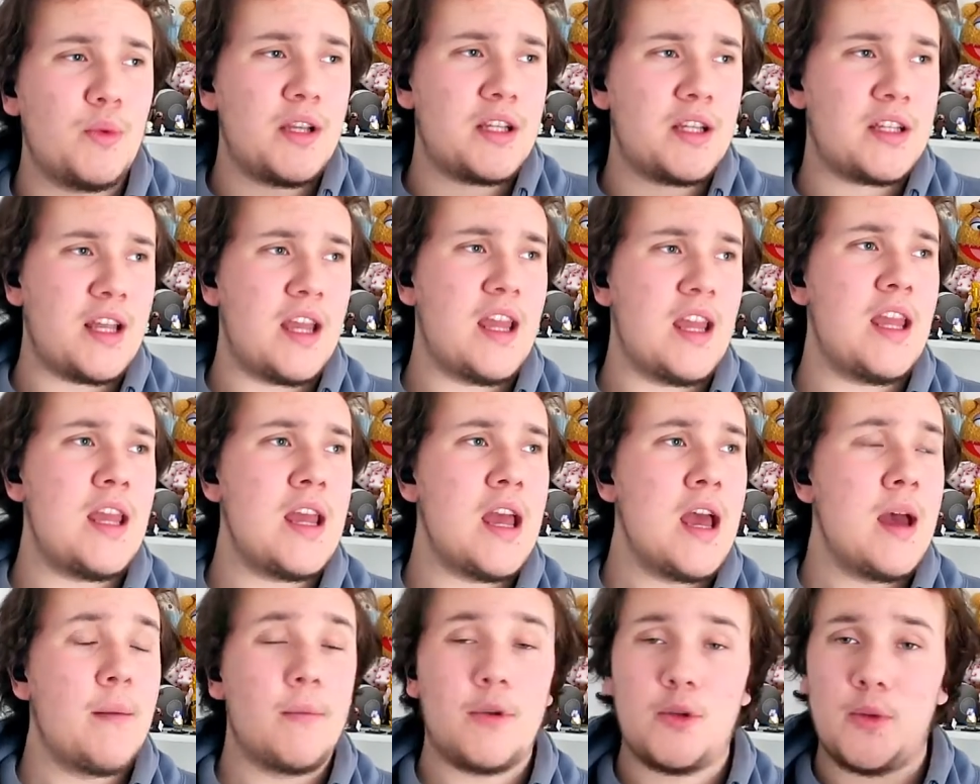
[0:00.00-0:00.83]
we
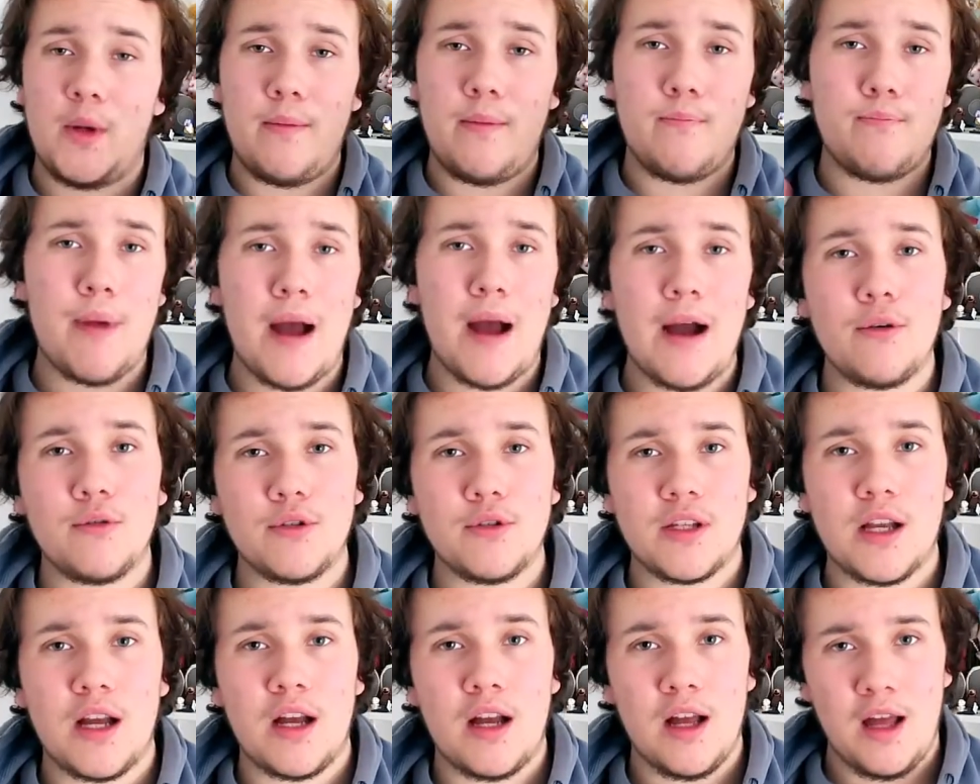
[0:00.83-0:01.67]
see between
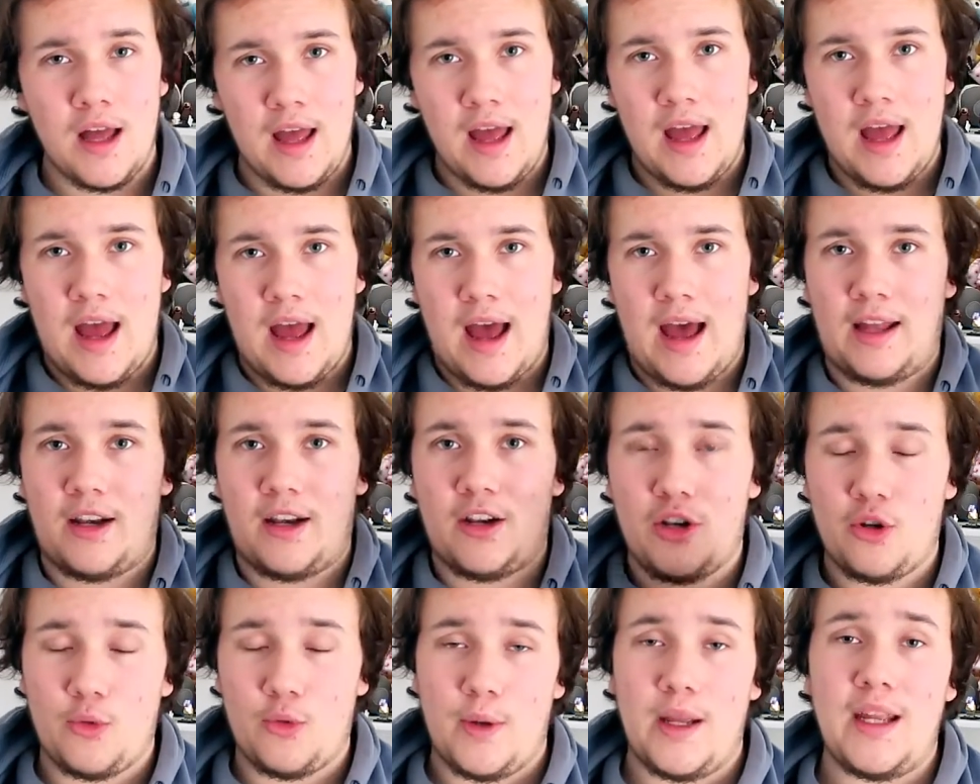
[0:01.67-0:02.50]
Bowser
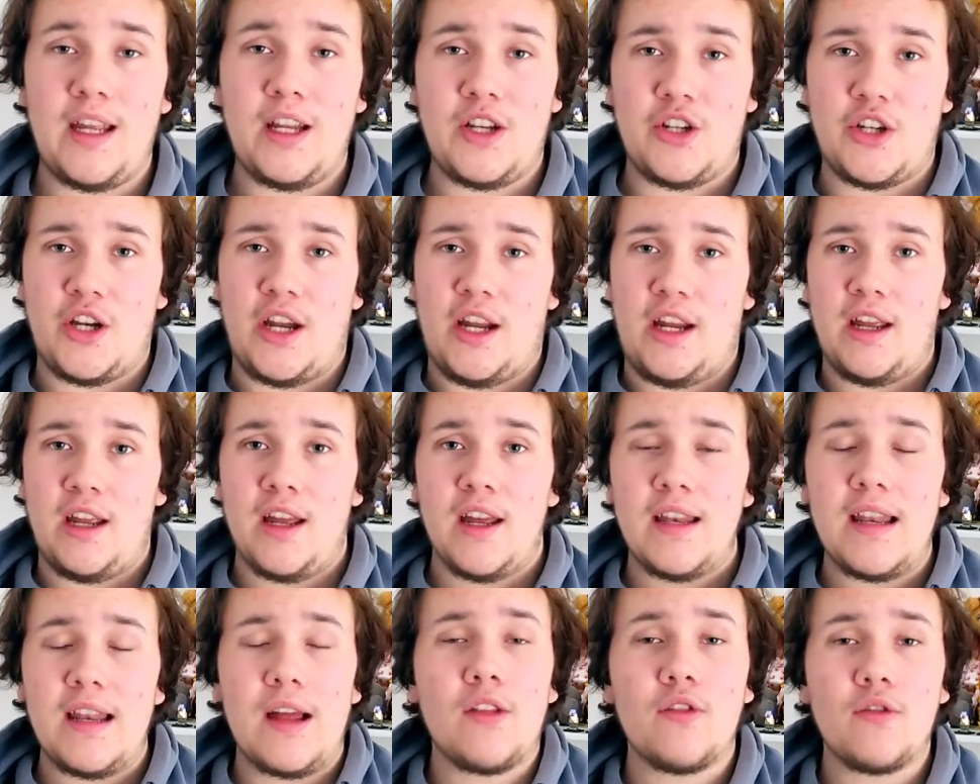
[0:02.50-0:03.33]
and Luigi.
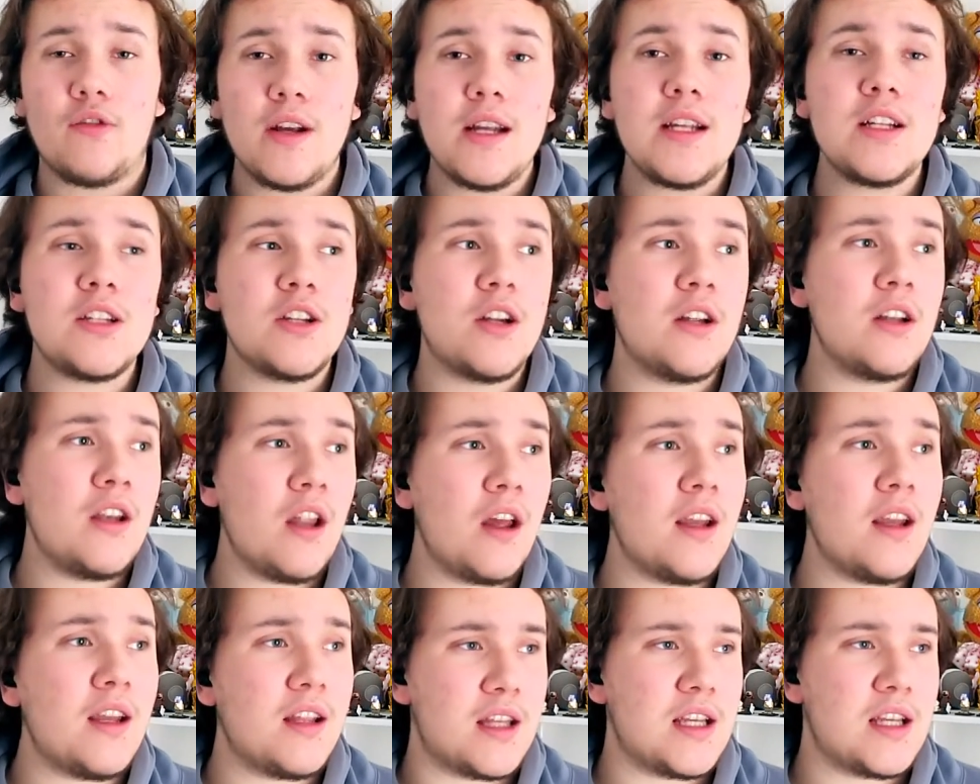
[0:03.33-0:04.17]
Now the reason I
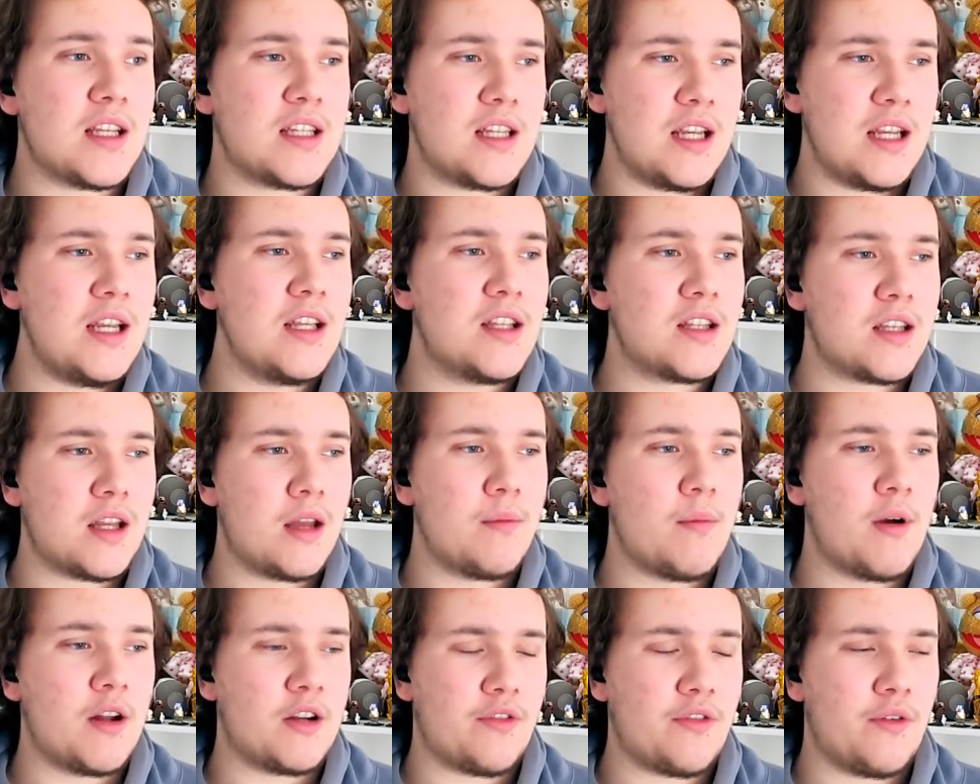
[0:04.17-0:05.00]
like this scene
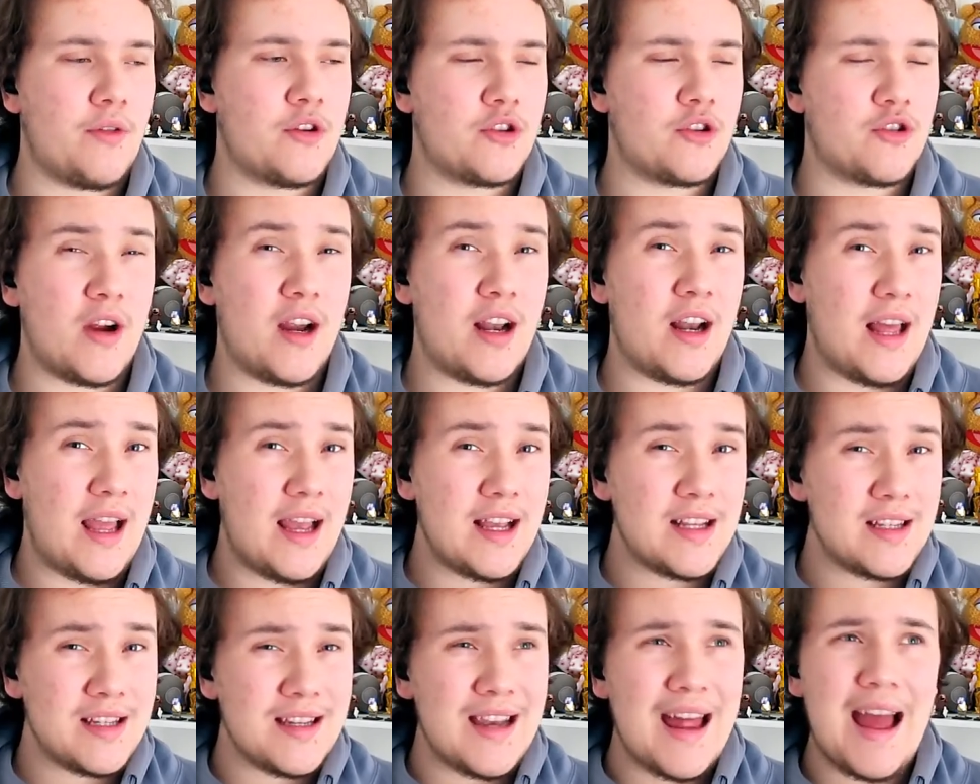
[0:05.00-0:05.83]
so much from the trailer
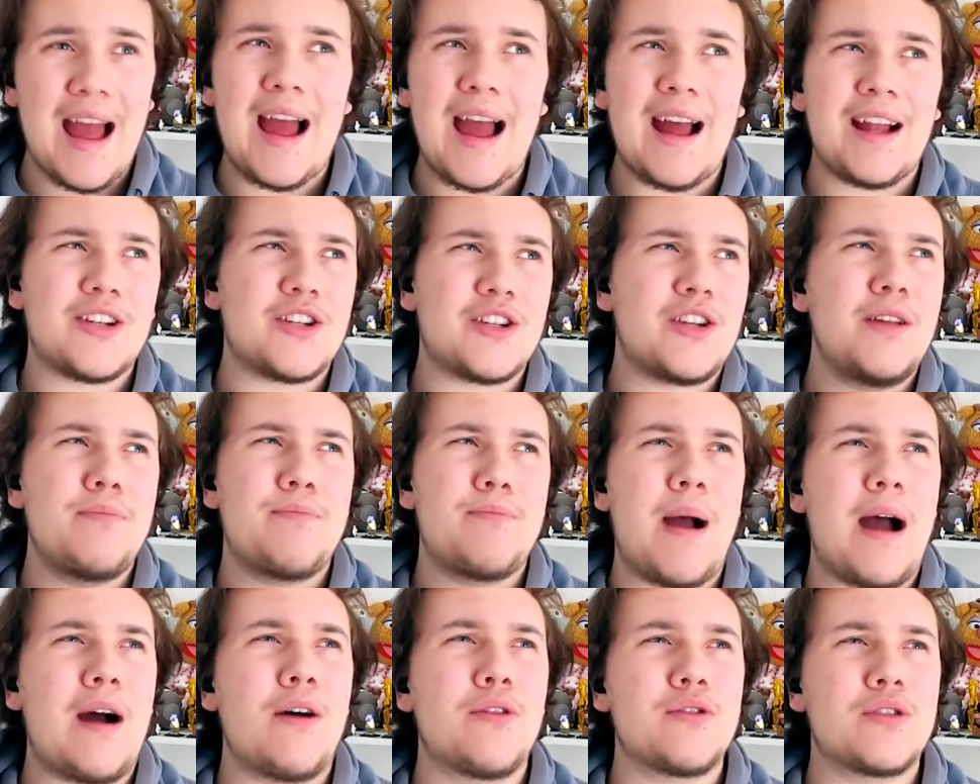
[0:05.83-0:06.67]
isn't actually
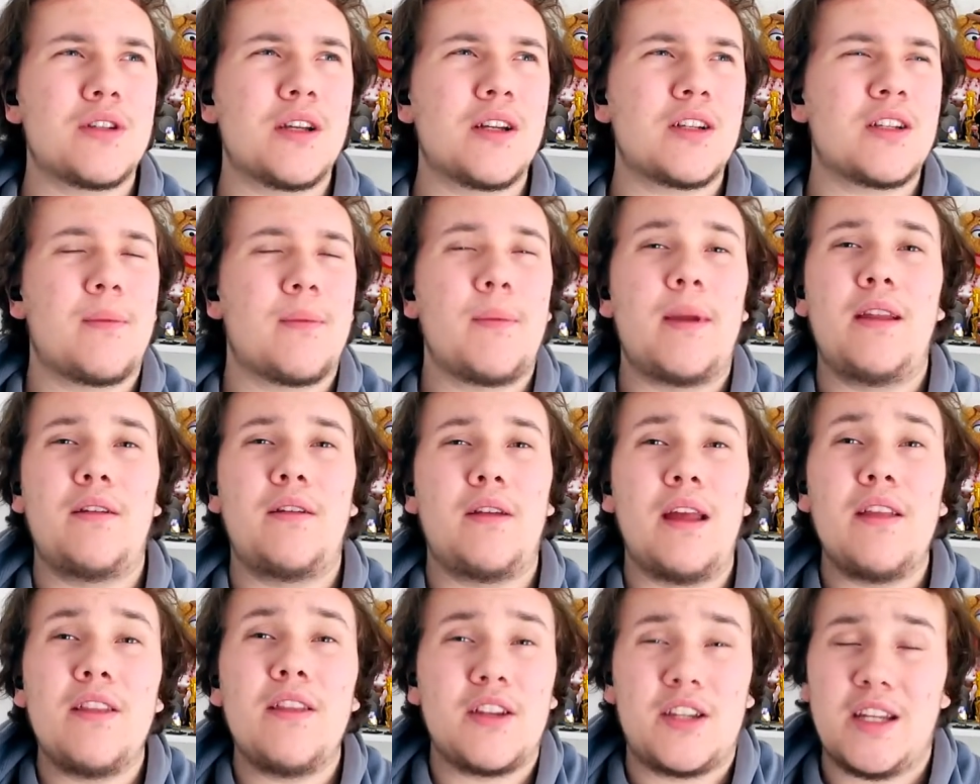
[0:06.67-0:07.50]
Bowser, because I
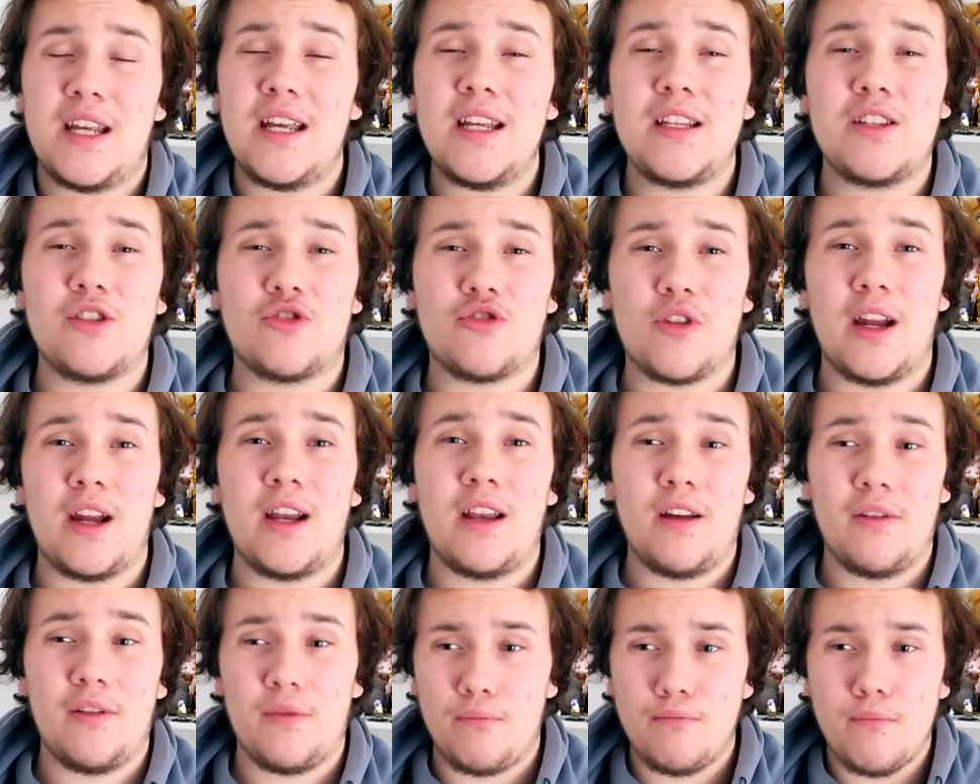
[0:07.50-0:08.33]
mean in the teaser
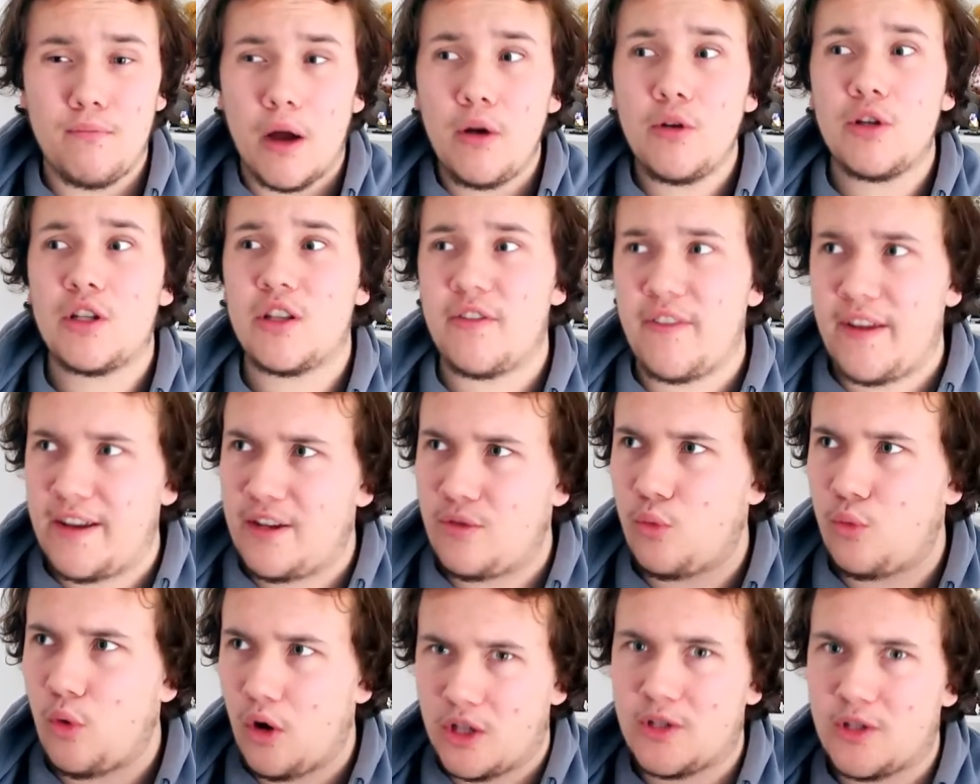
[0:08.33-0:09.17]
trailer most of
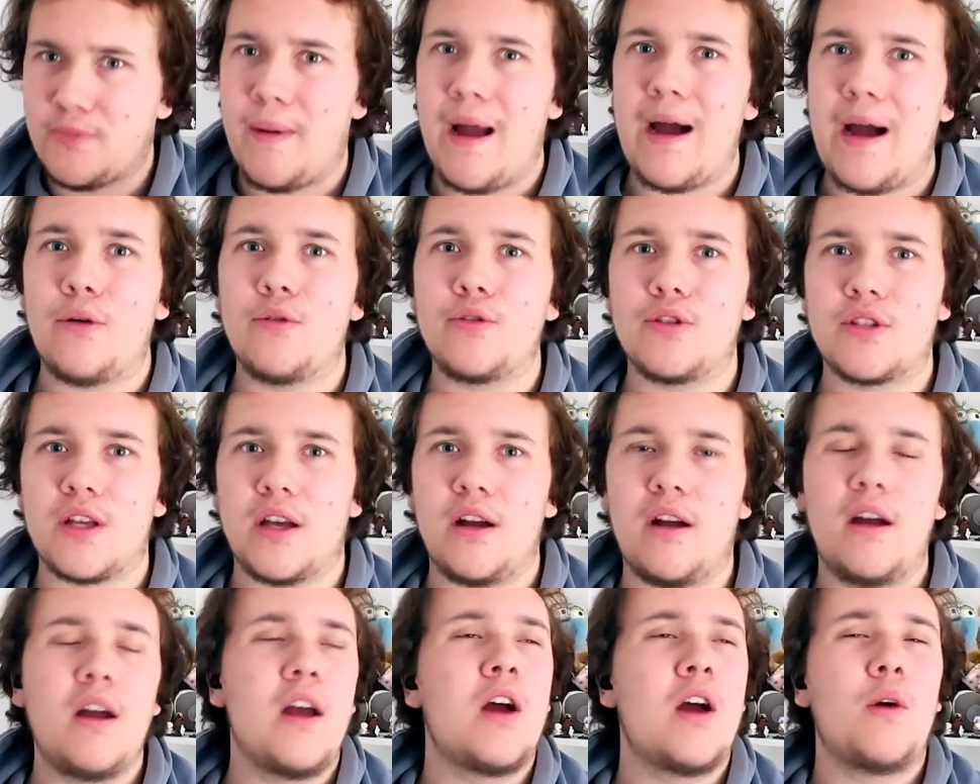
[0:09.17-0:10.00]
it was
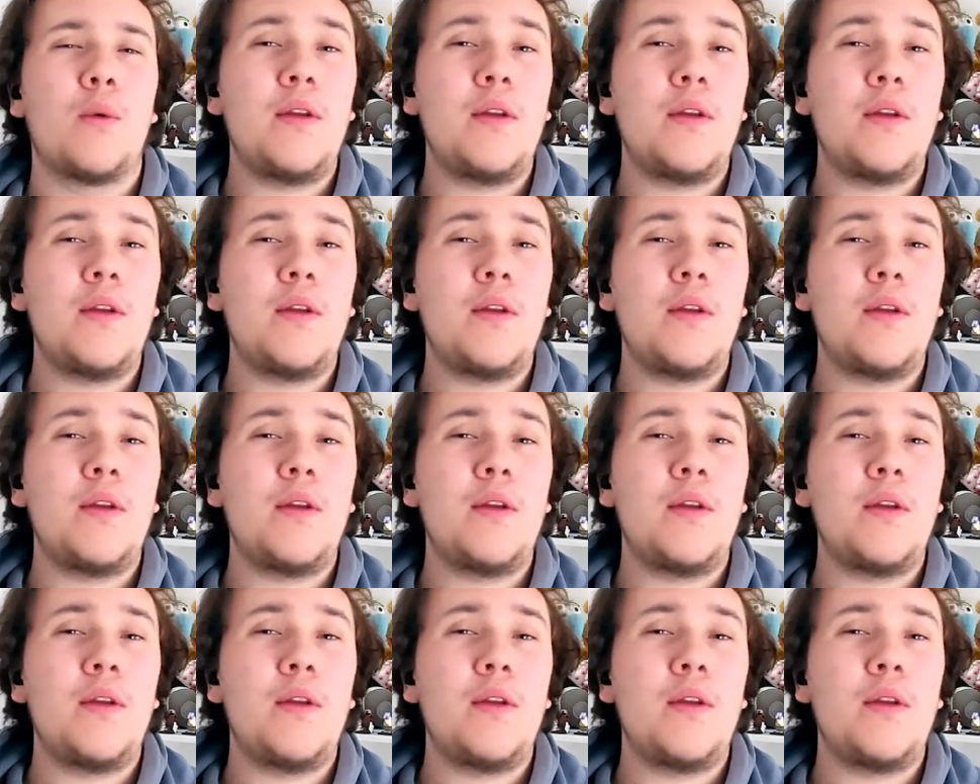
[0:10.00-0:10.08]
Bowser.